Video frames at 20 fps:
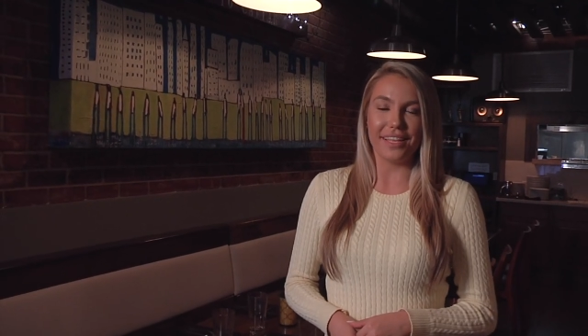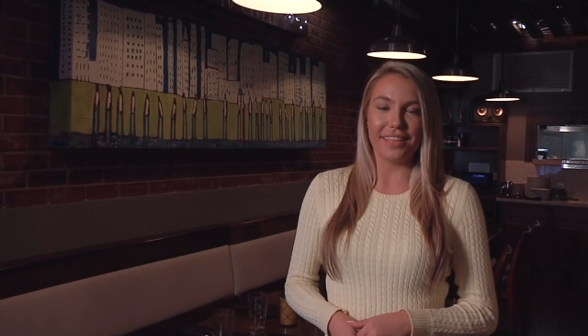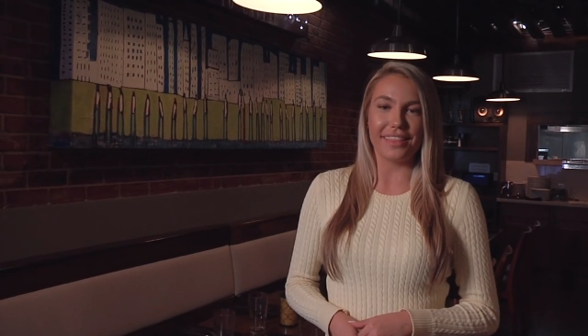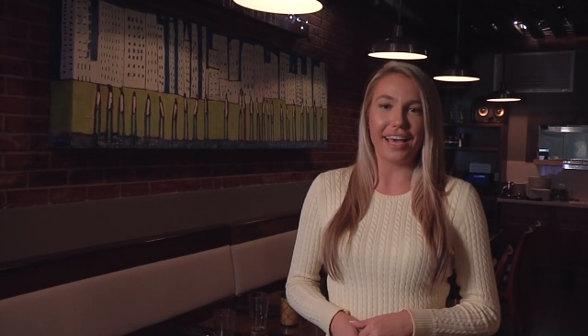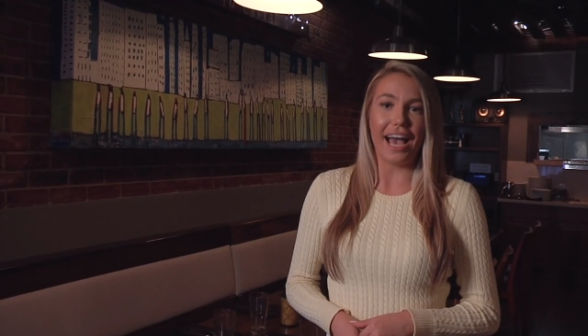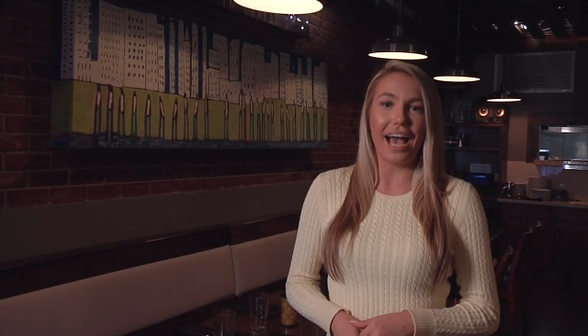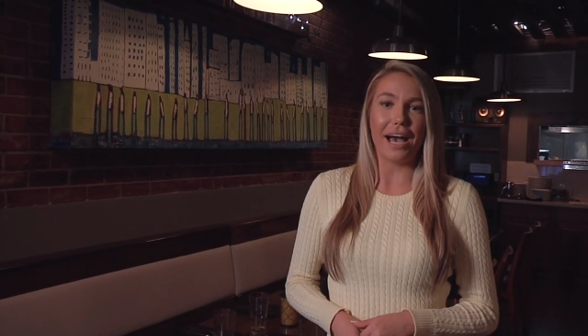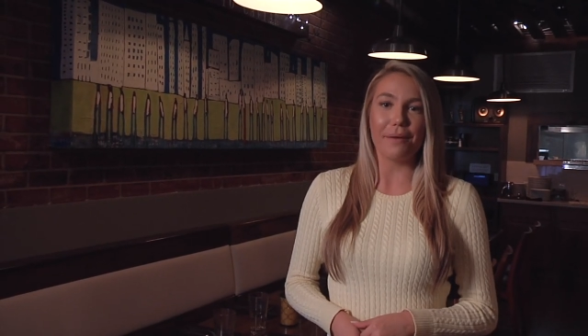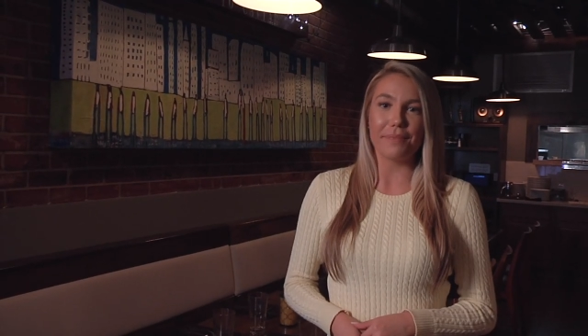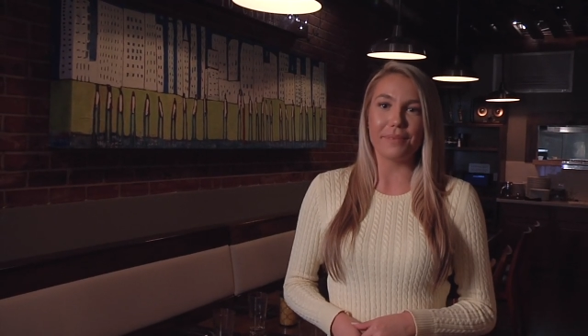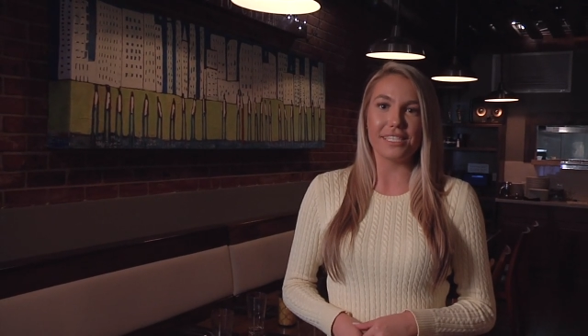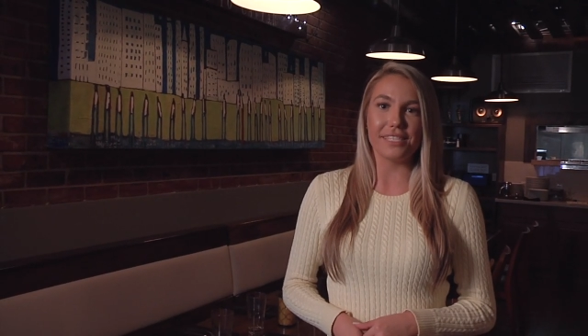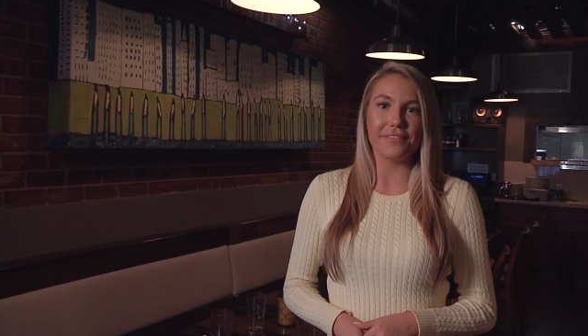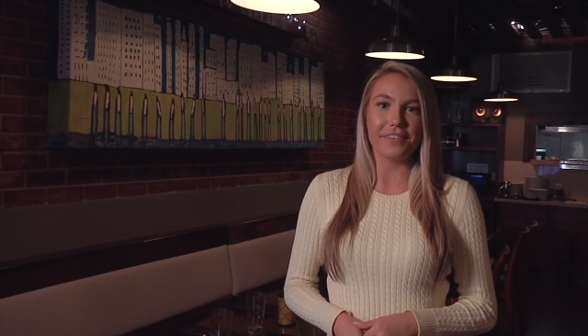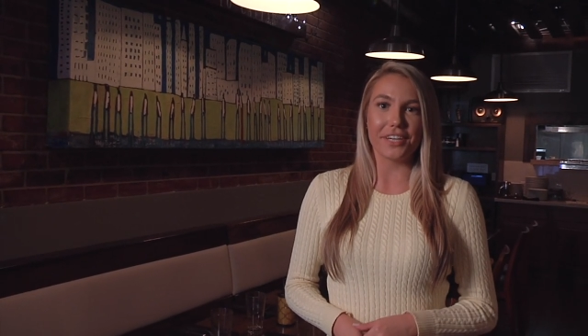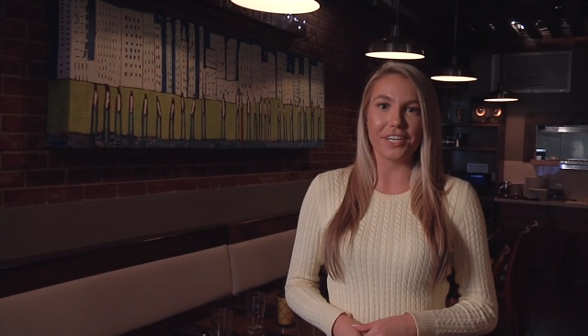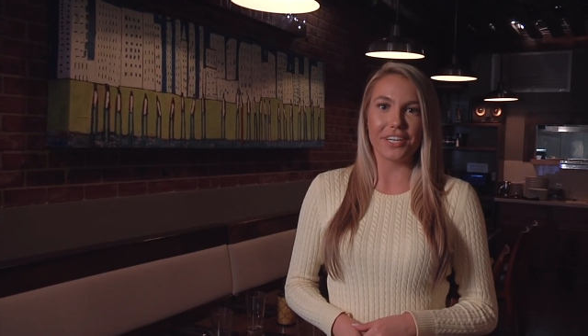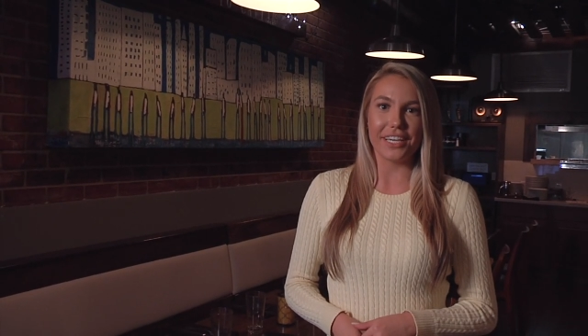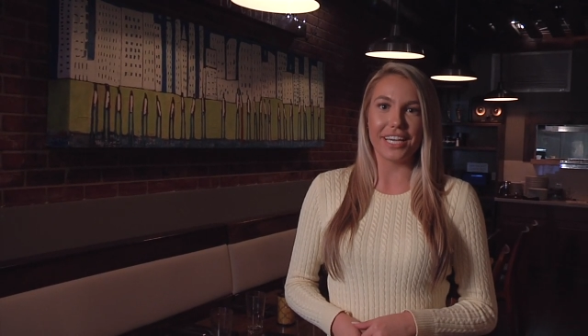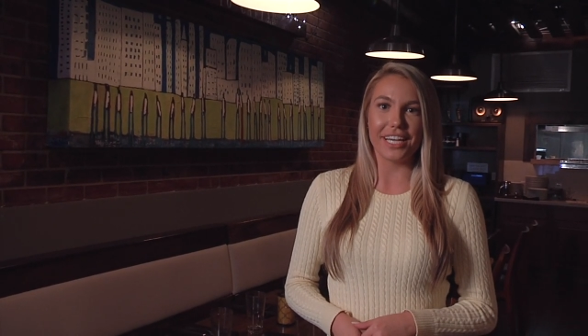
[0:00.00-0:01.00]
the
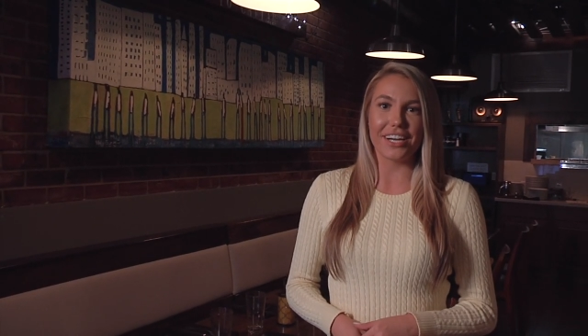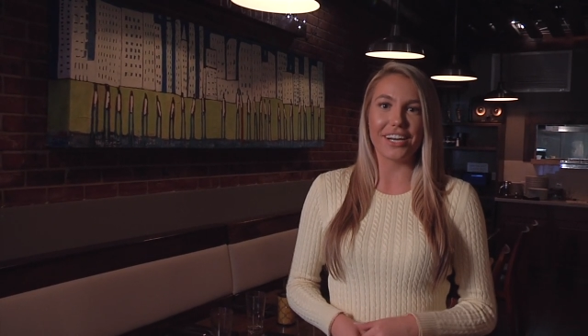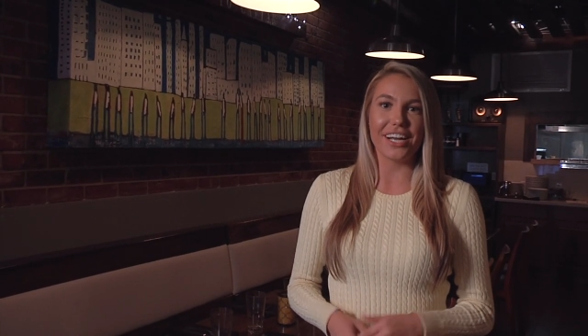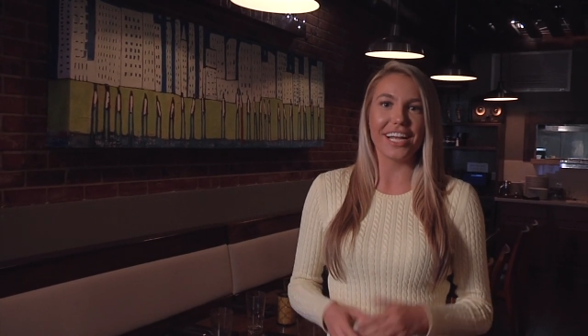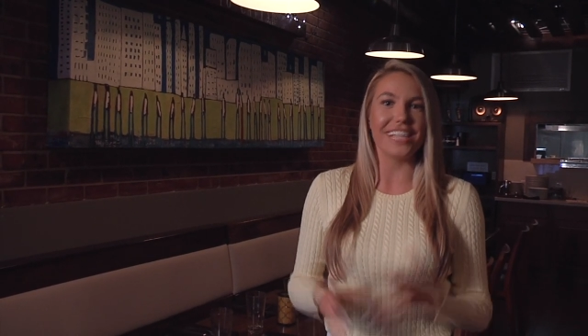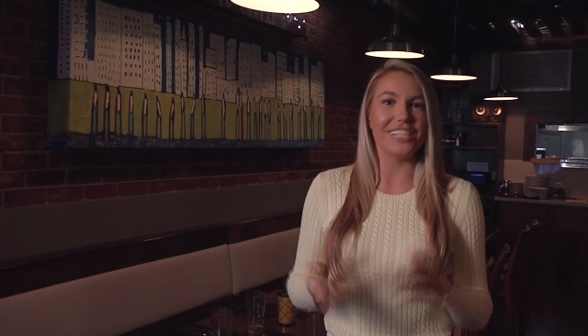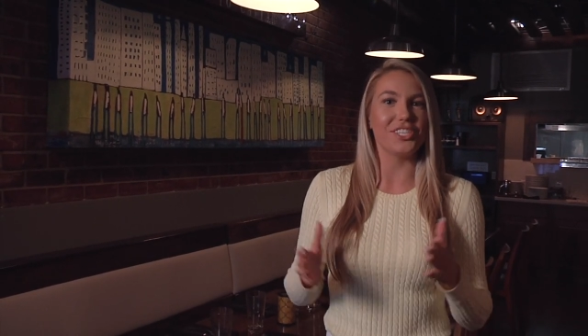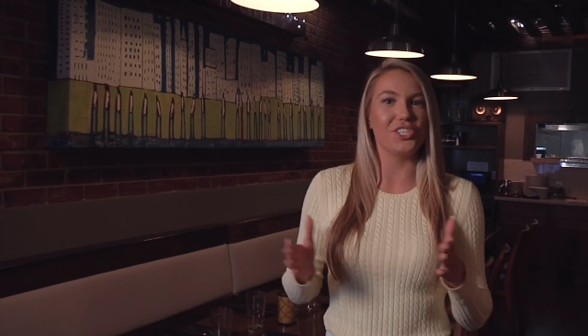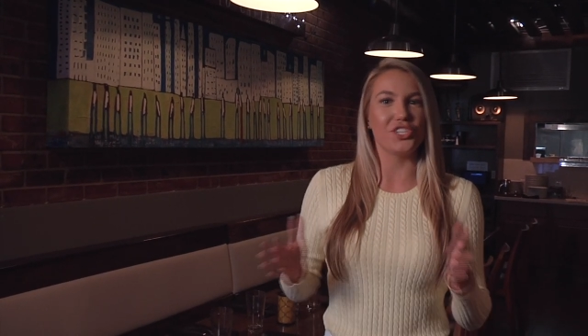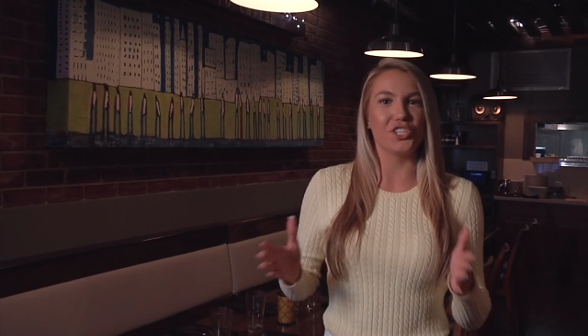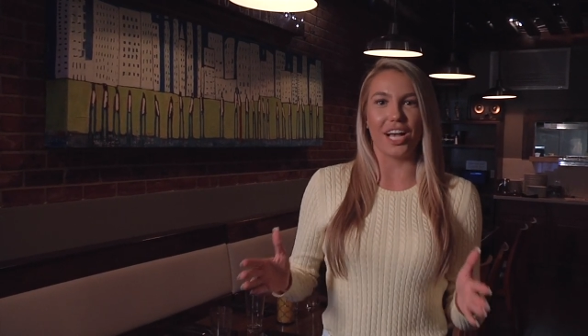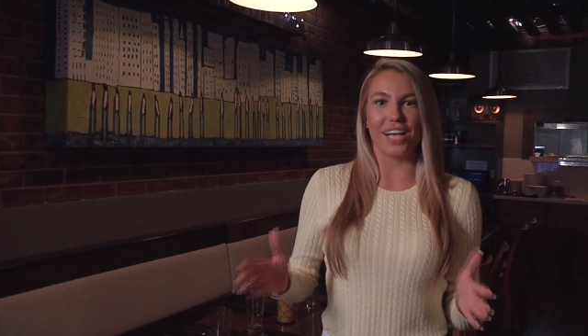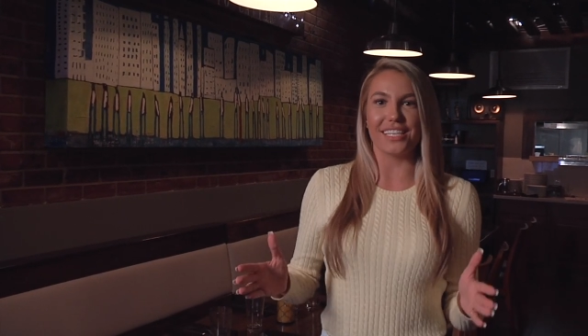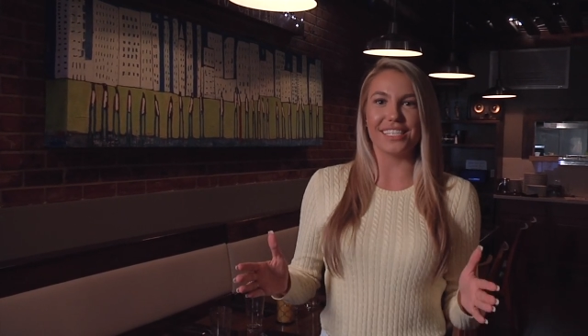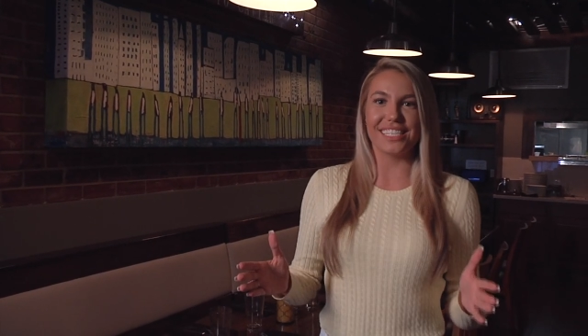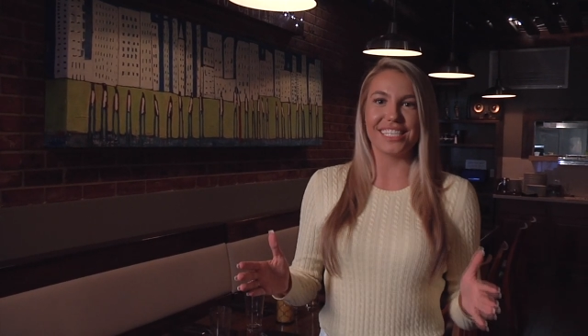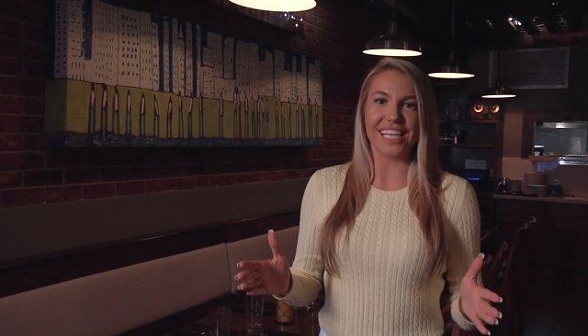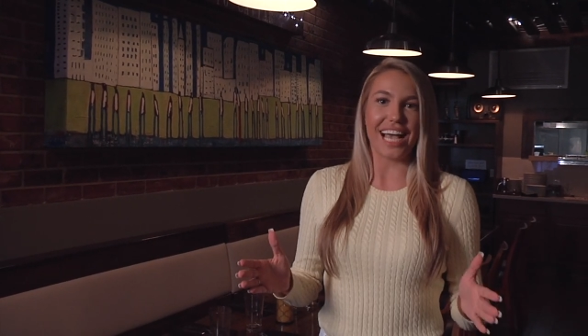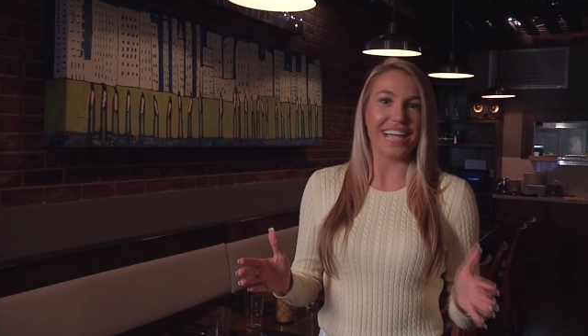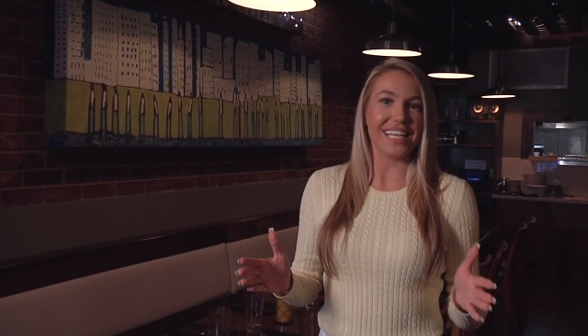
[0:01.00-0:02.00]
atmosphere here is
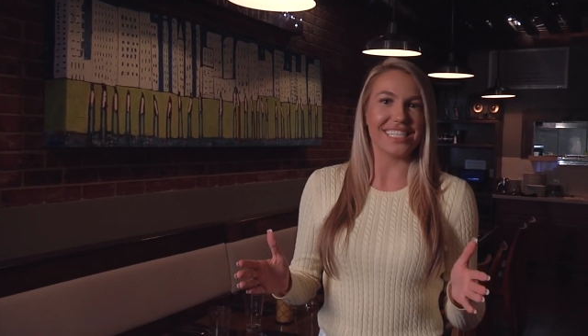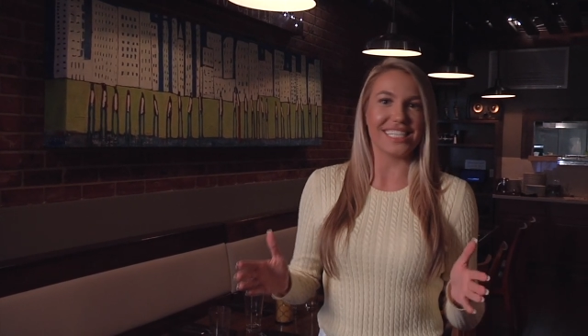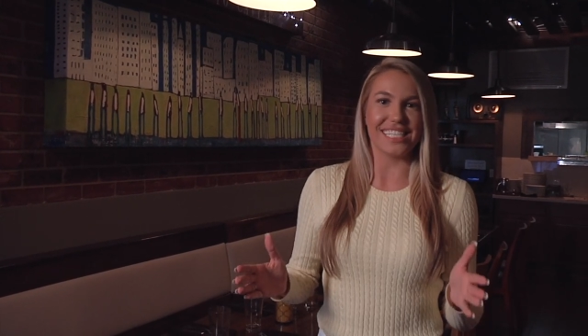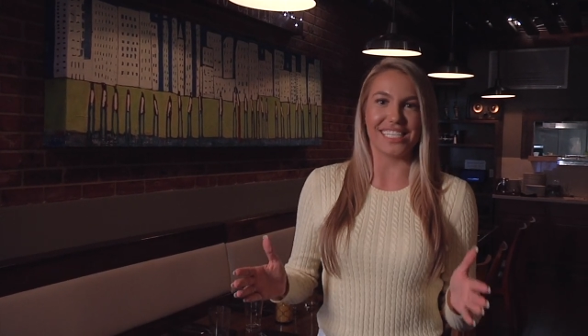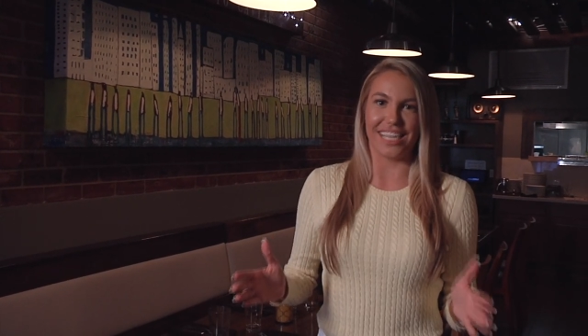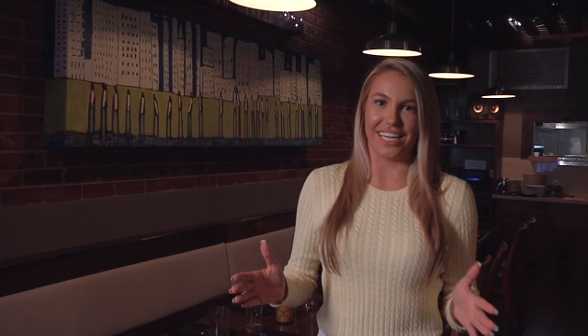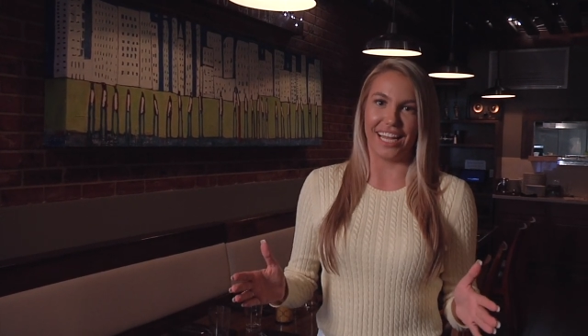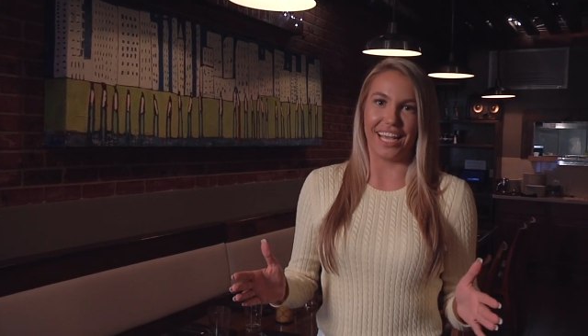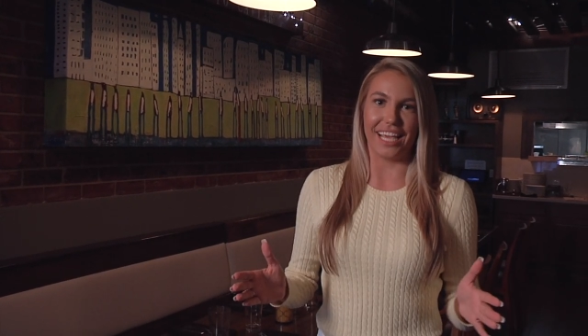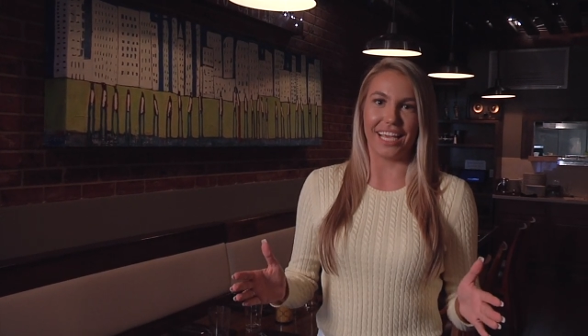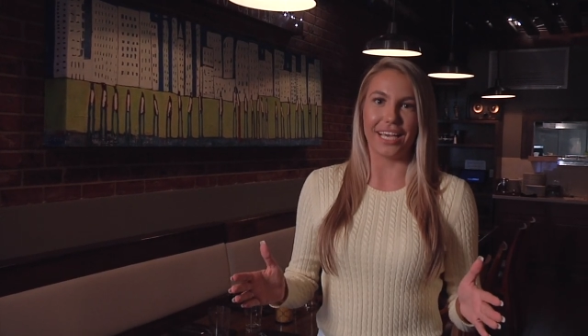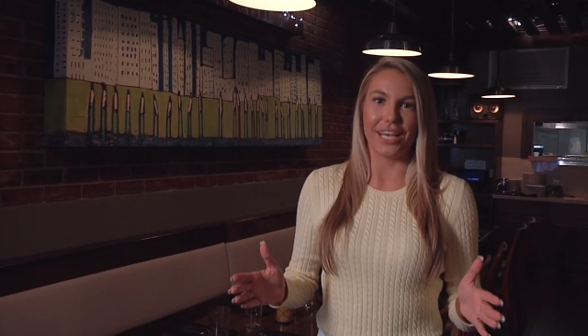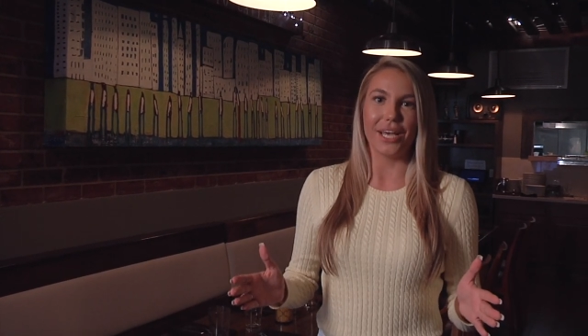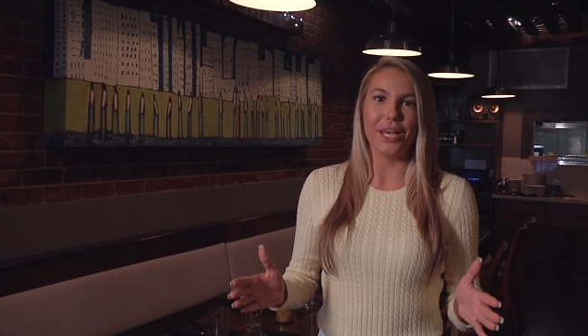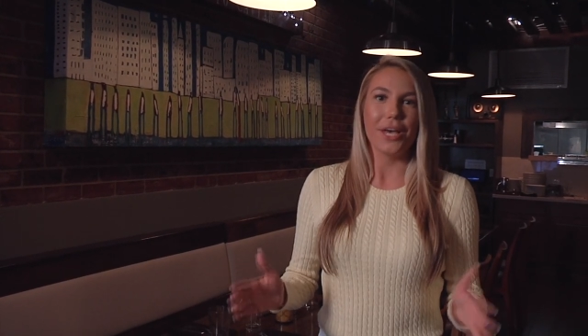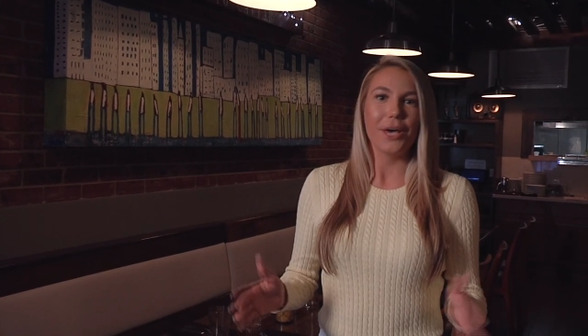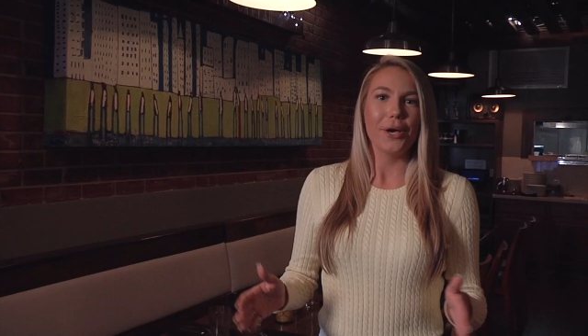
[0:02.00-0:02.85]
just as stunning,